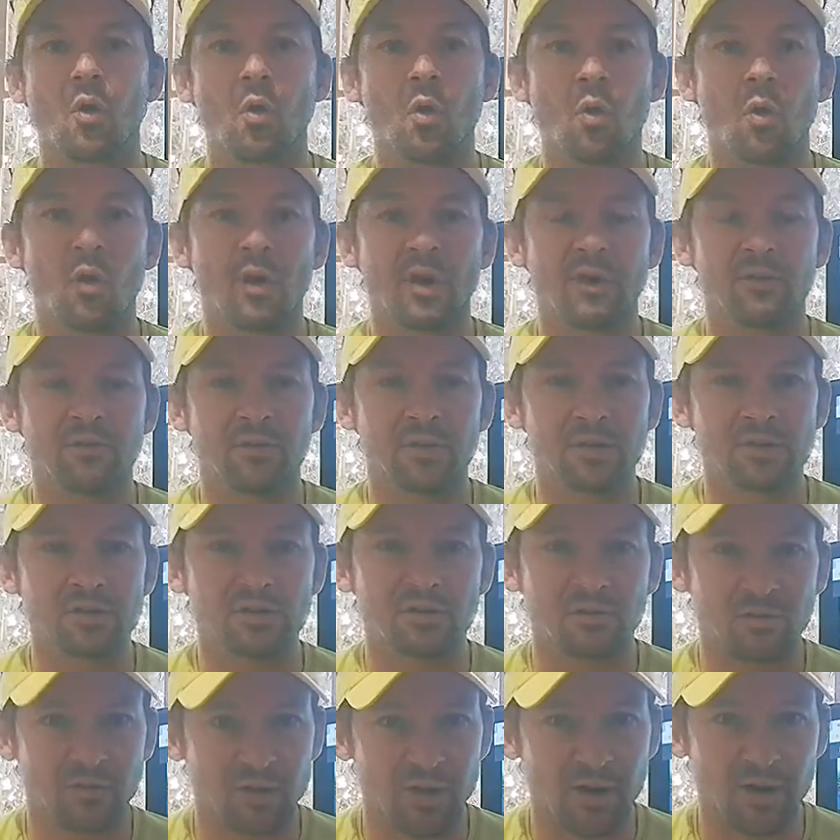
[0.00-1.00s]
or if
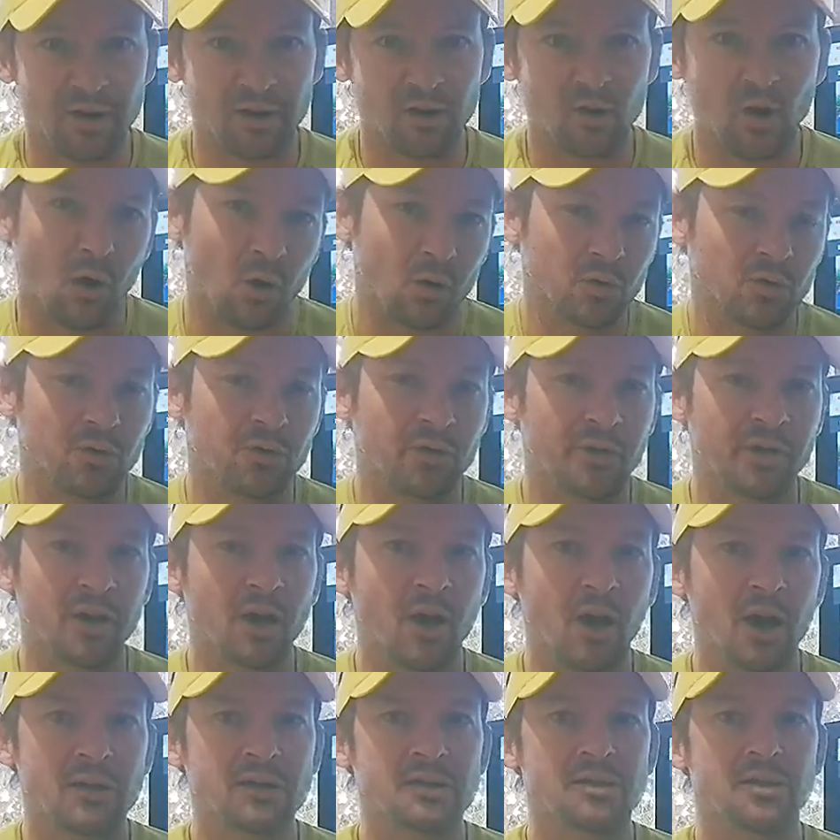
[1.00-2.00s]
it's very cold or
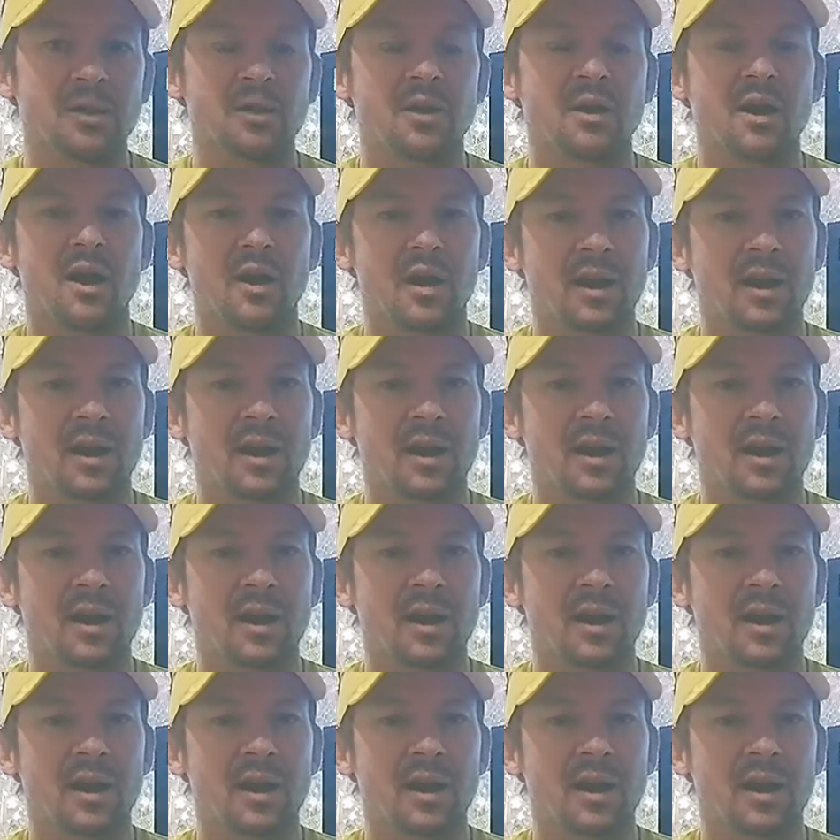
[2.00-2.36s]
very hot,